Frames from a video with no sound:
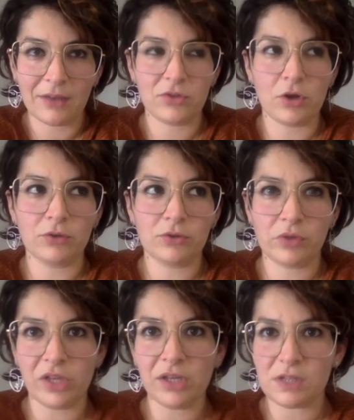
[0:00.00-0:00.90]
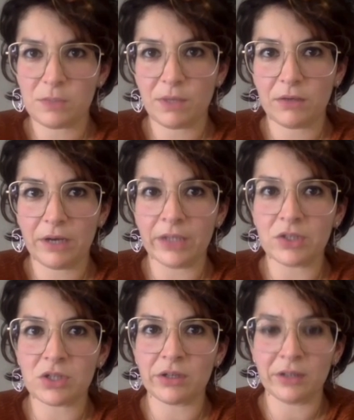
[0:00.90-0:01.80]
So to think in
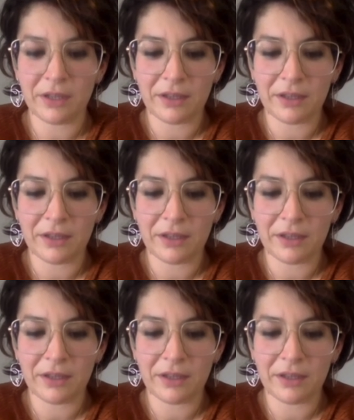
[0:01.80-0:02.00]
speculation.